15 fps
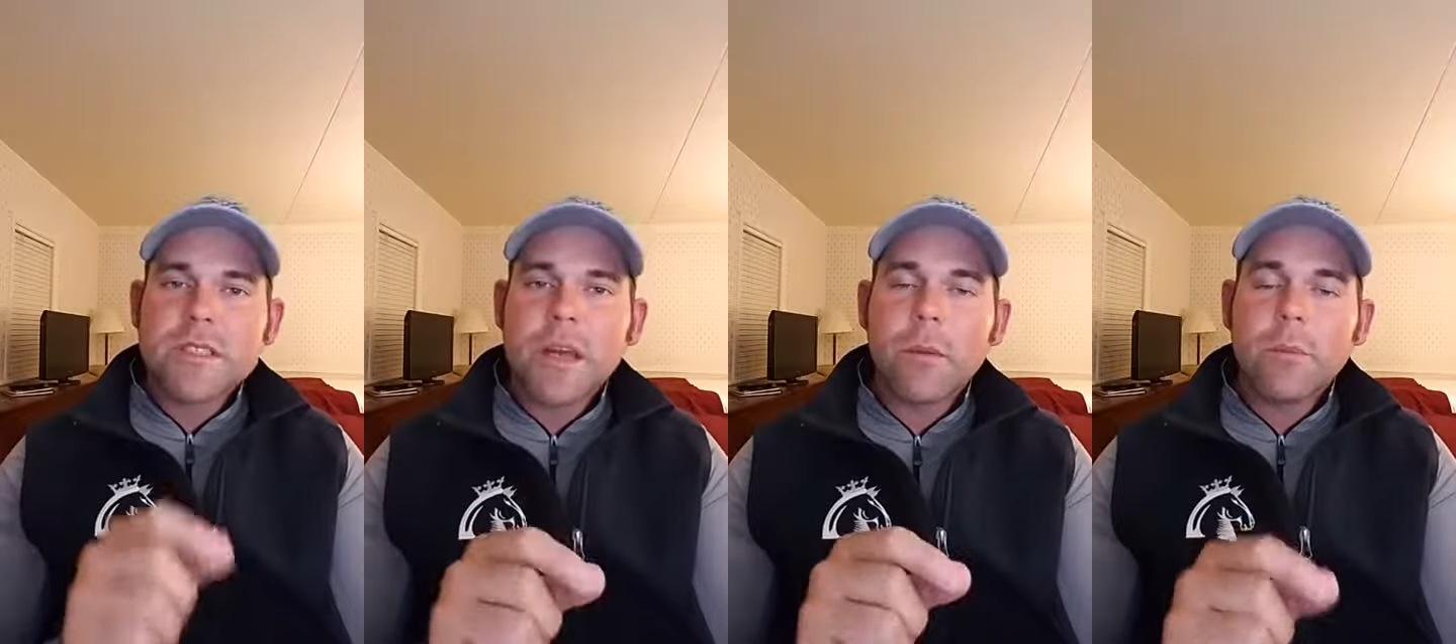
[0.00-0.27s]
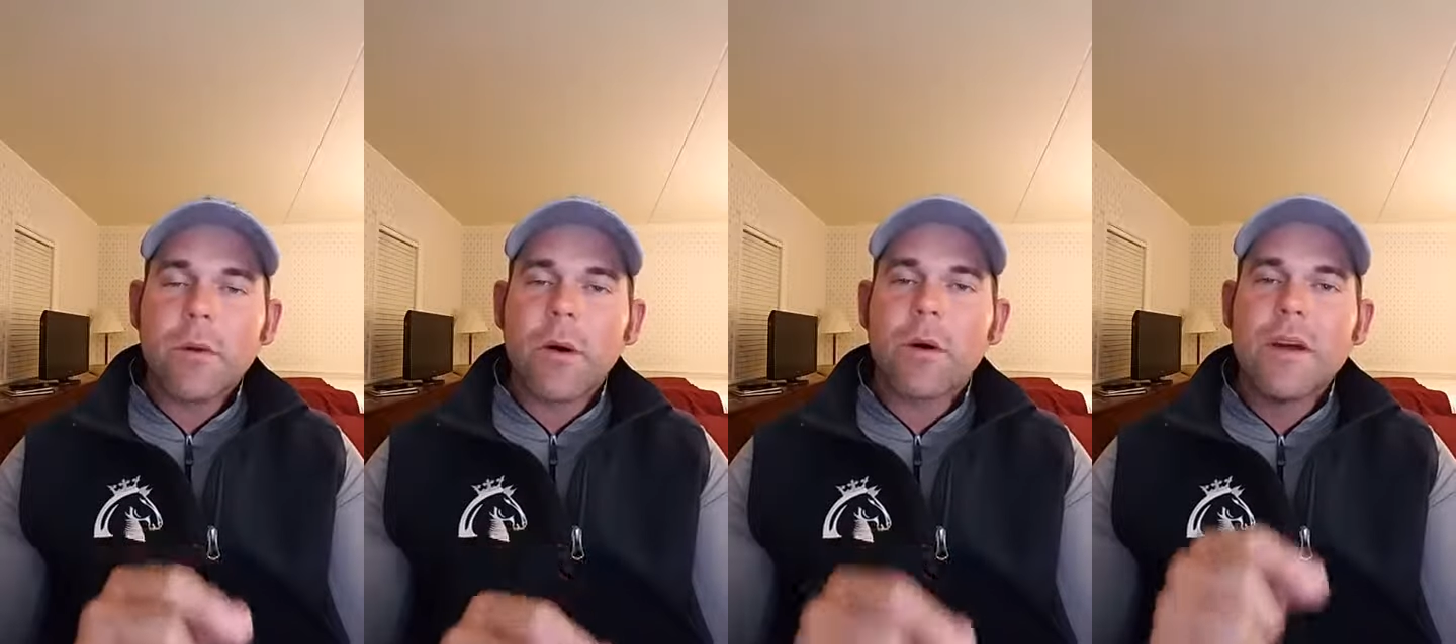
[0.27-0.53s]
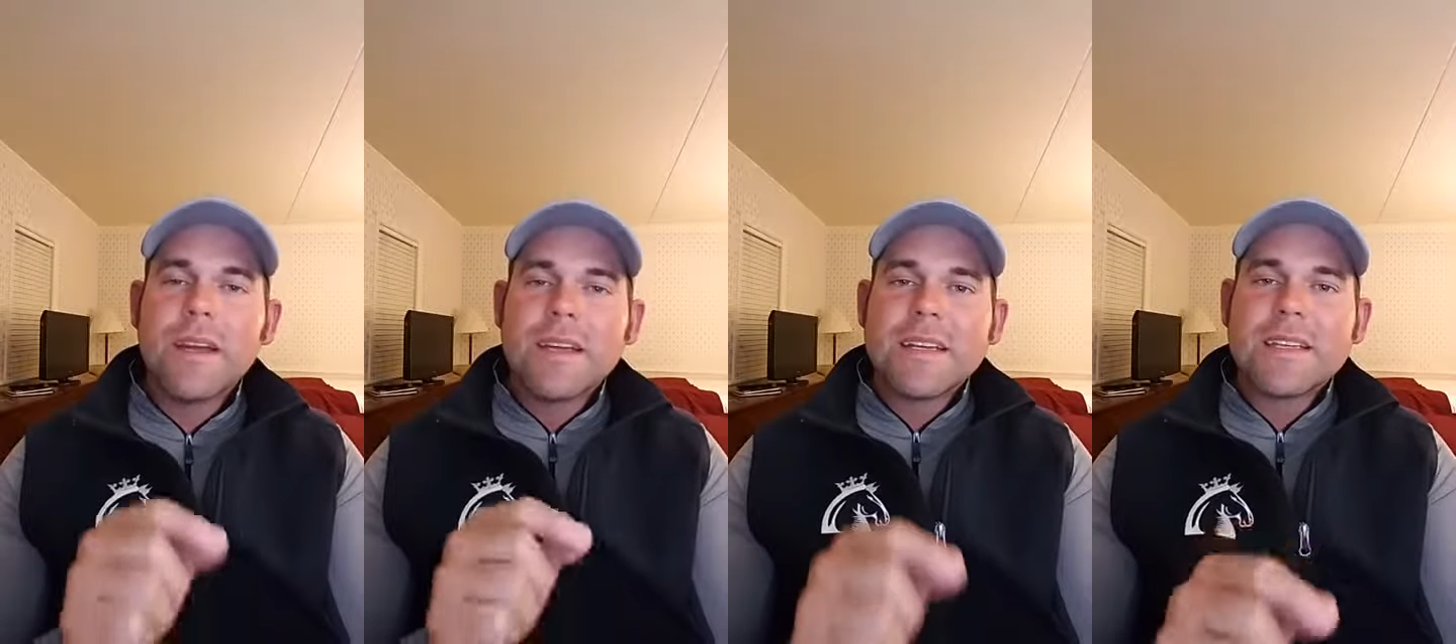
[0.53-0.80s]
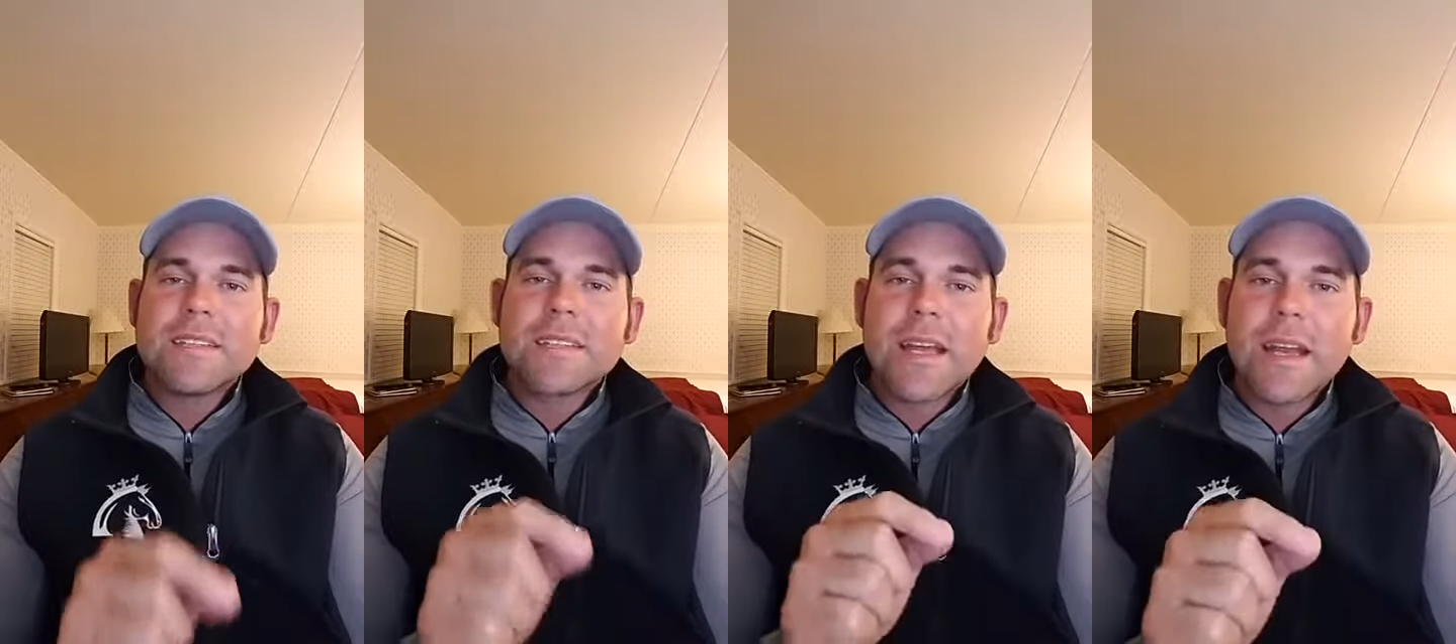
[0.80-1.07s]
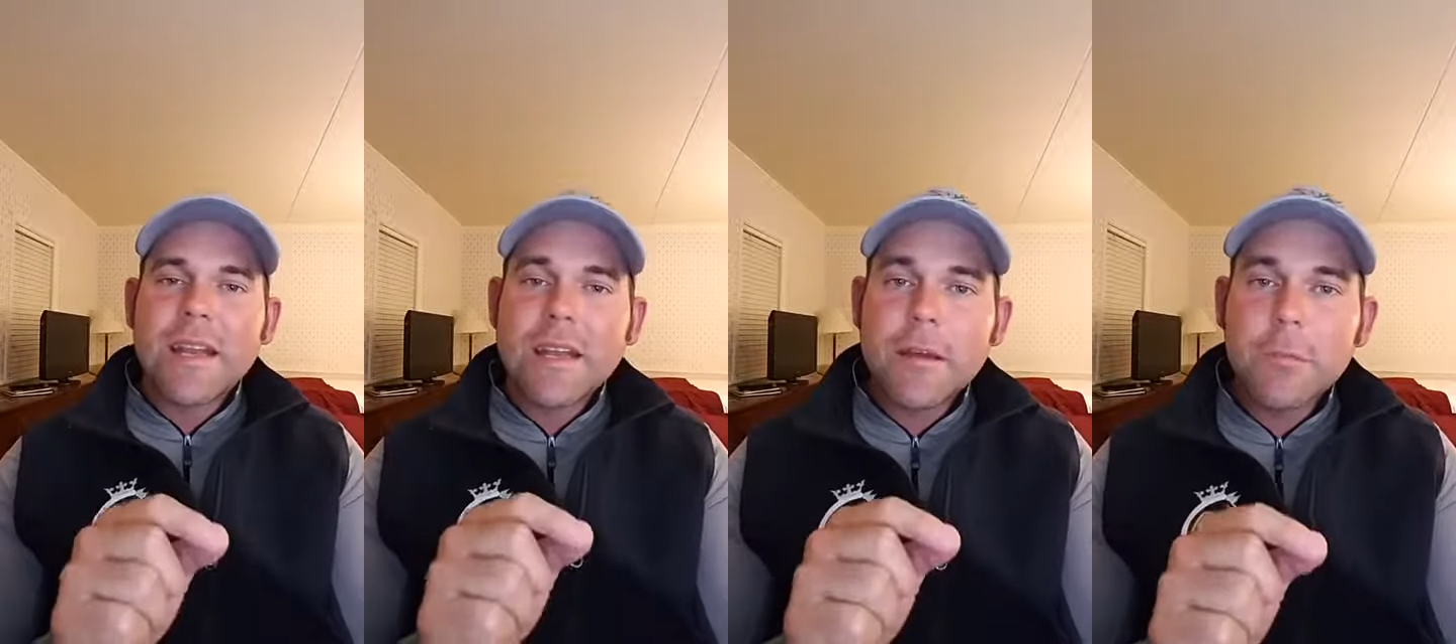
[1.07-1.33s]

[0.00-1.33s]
tempo is an